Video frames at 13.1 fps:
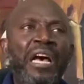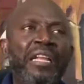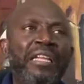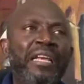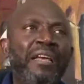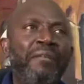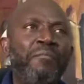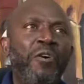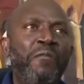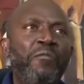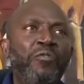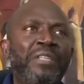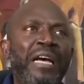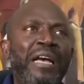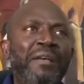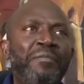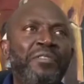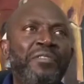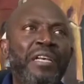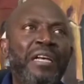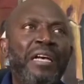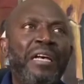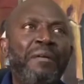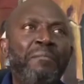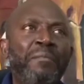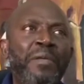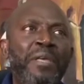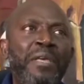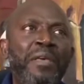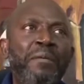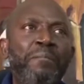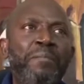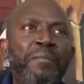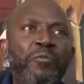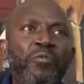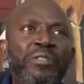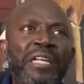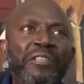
And oftentimes, people